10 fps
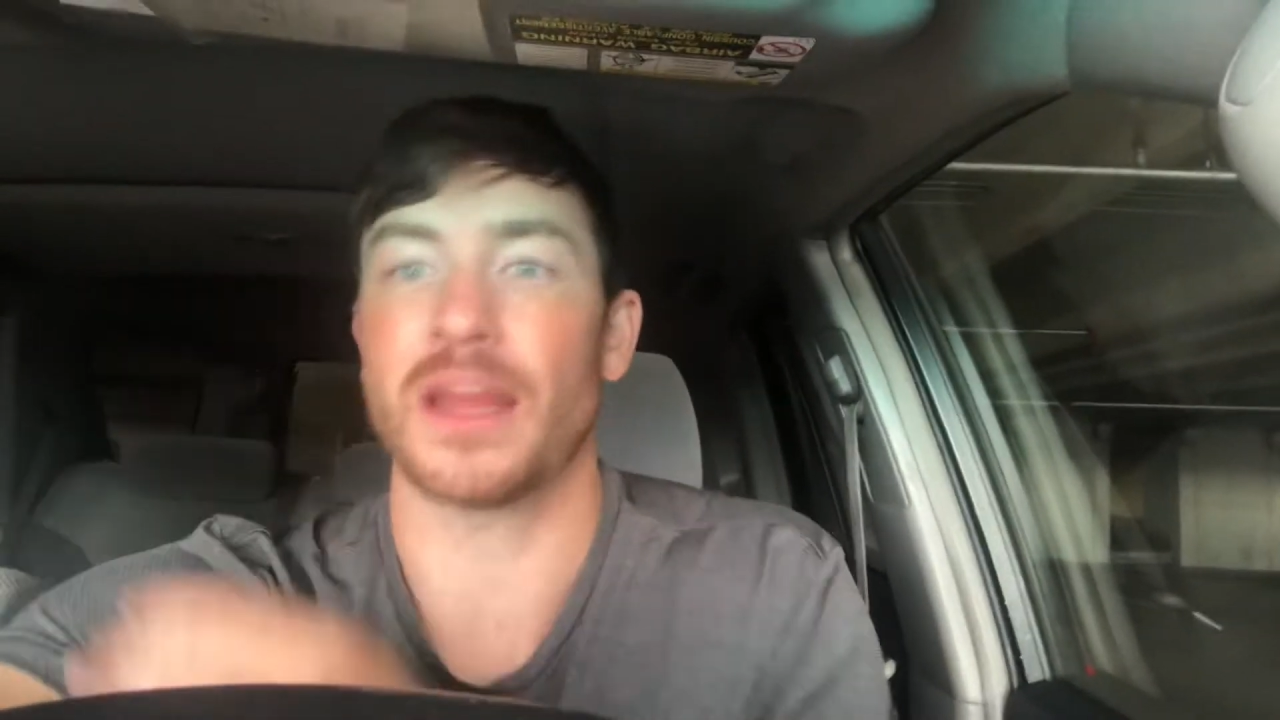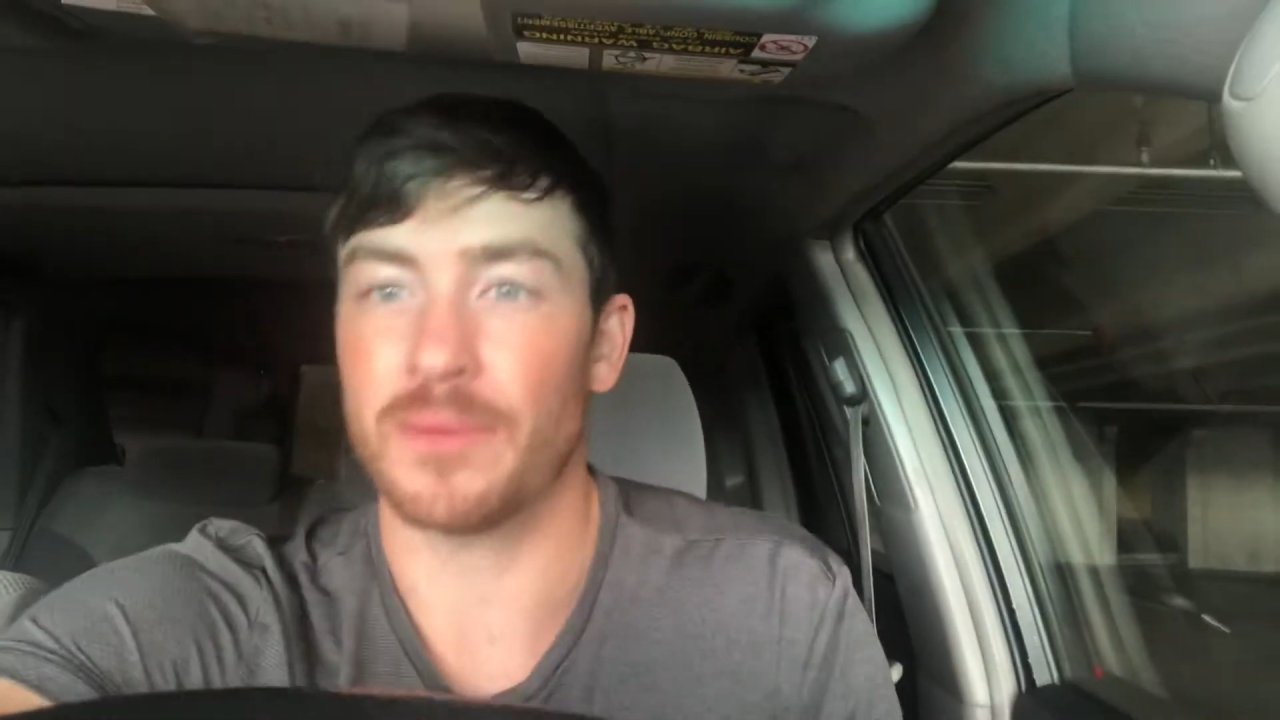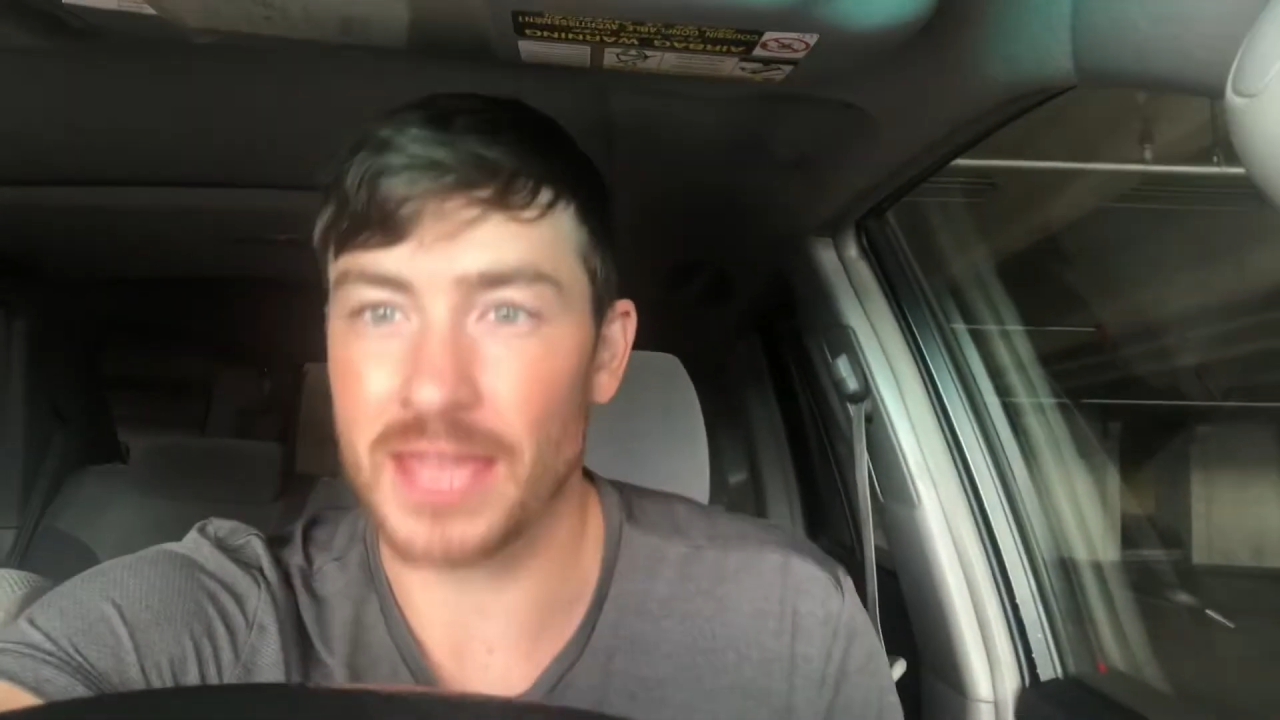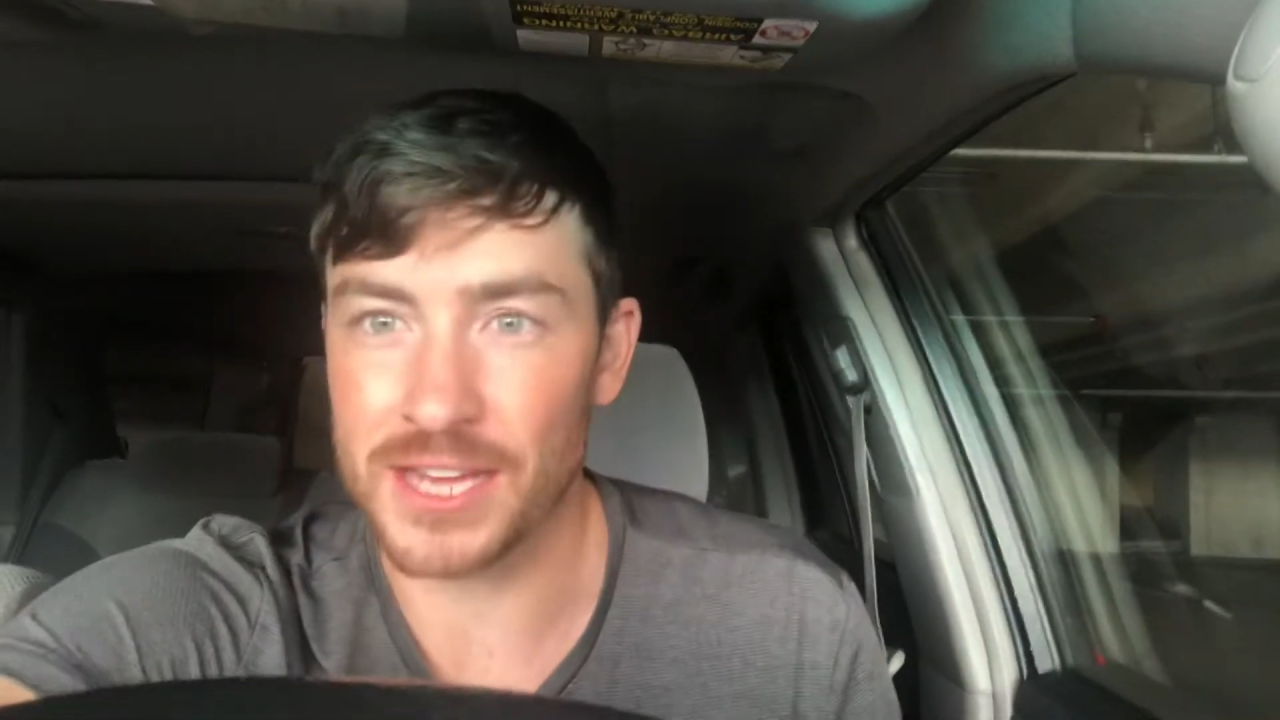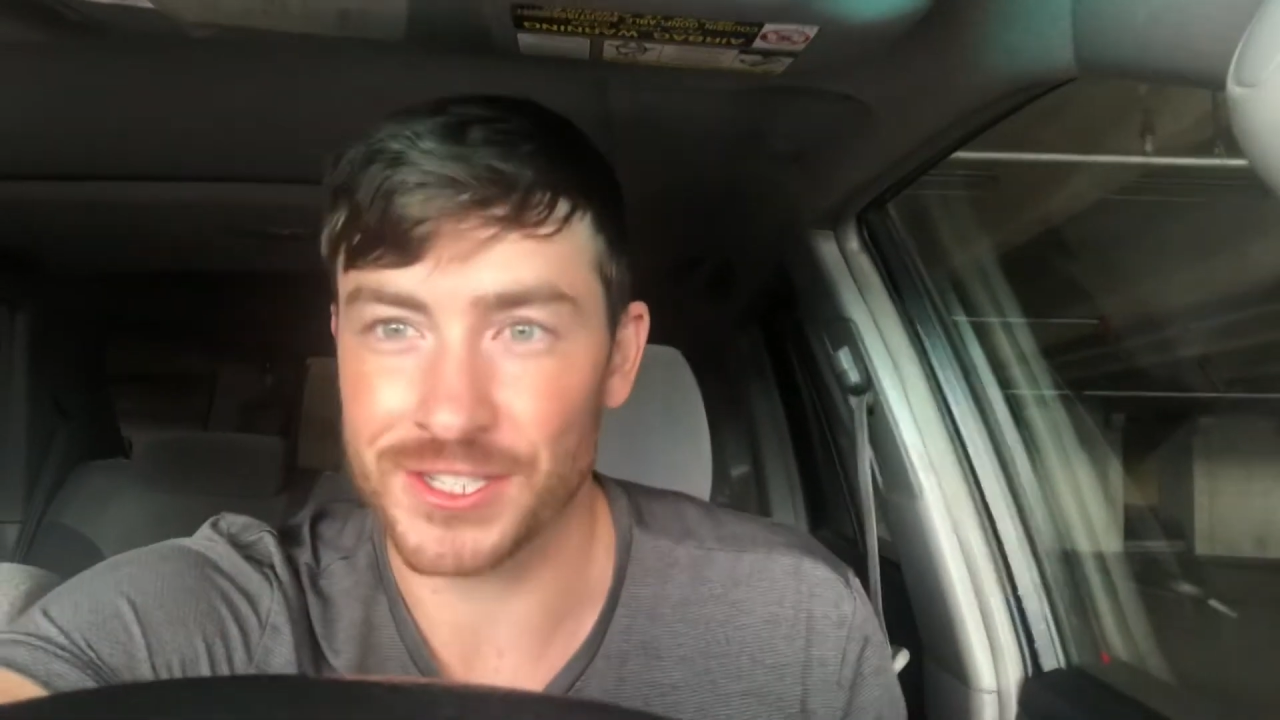
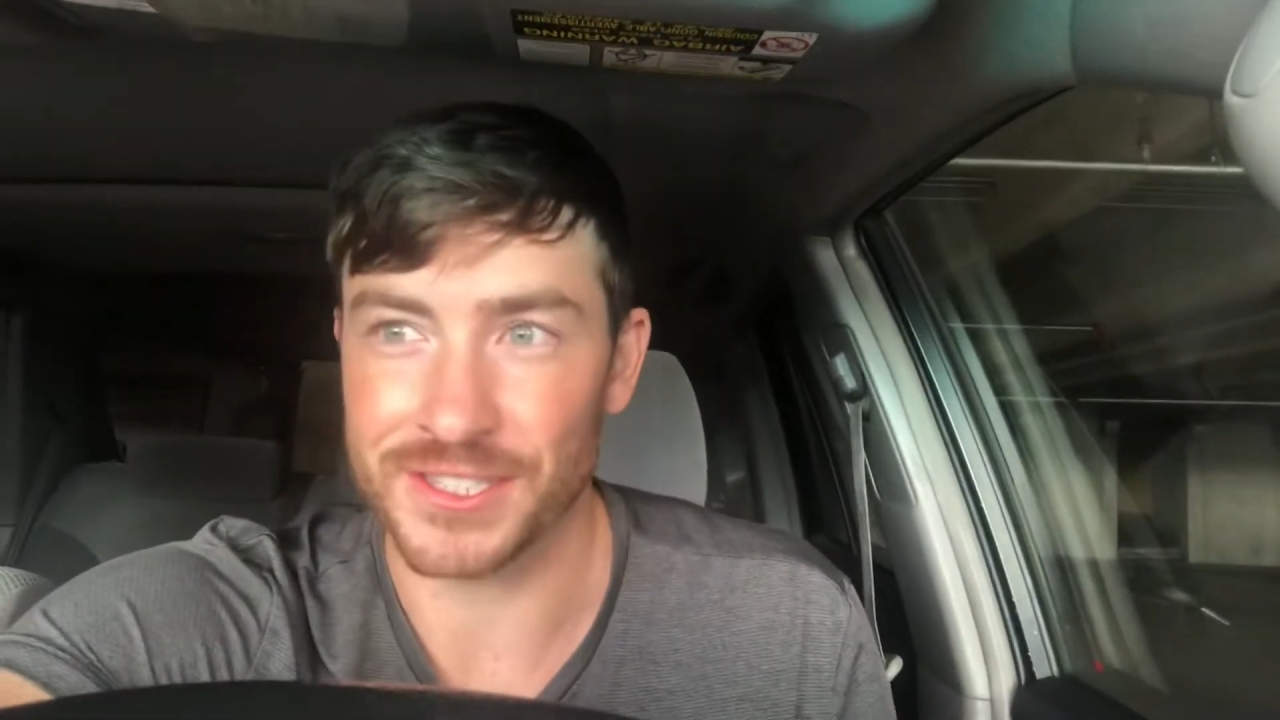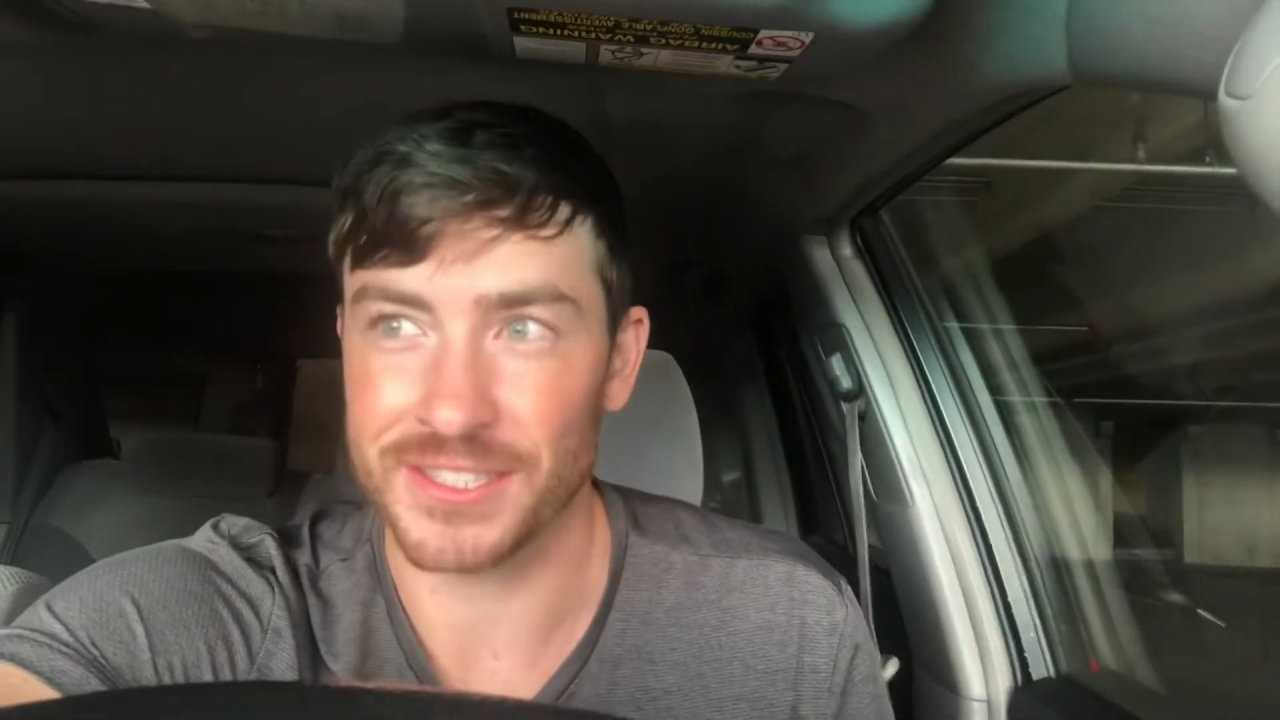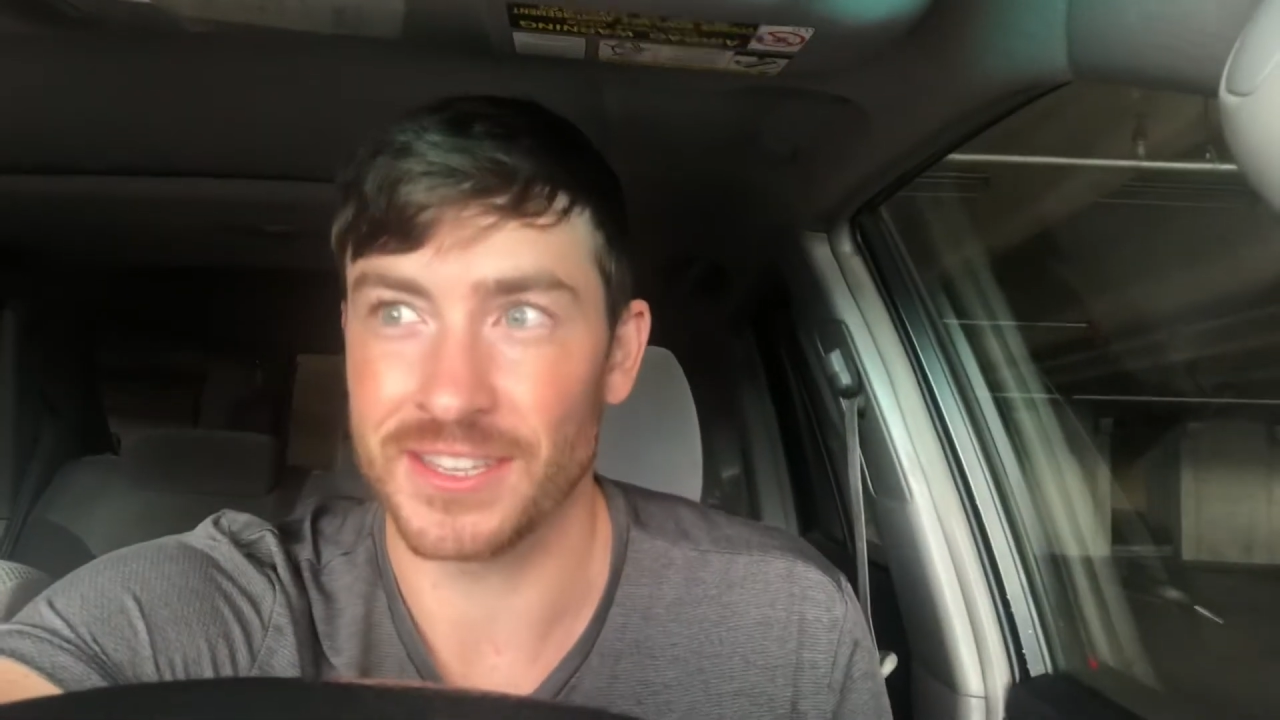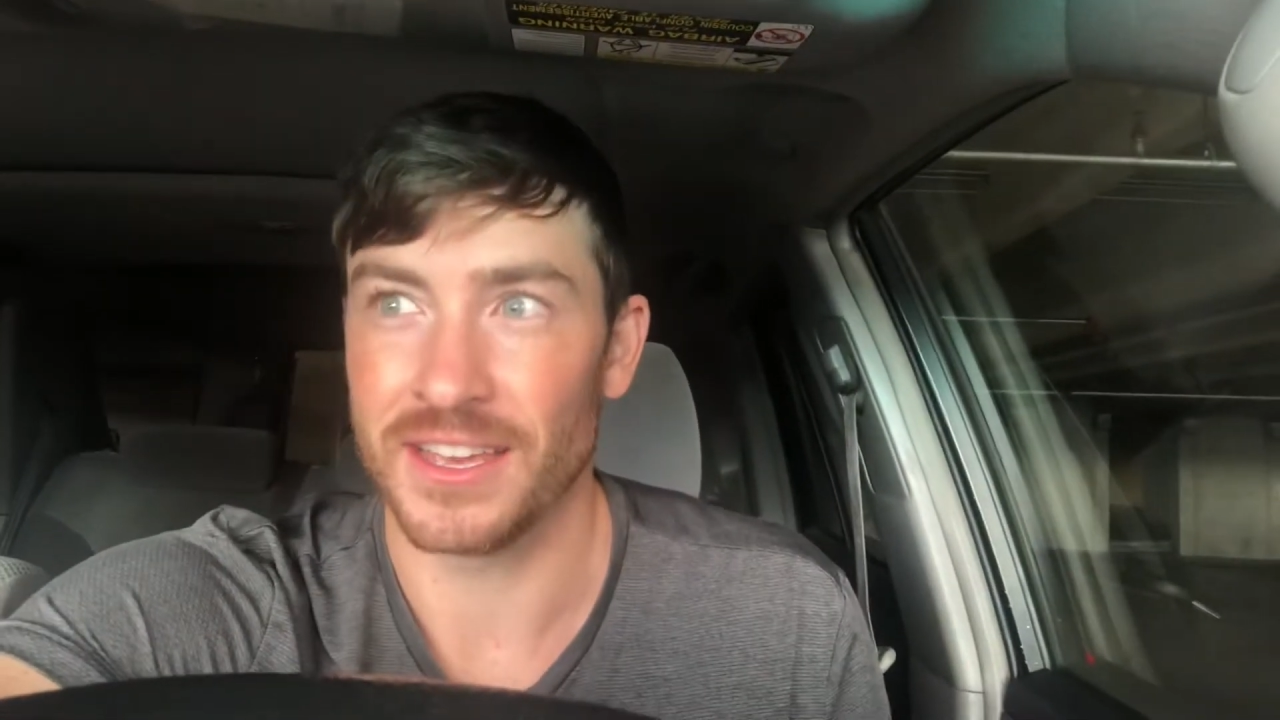applications.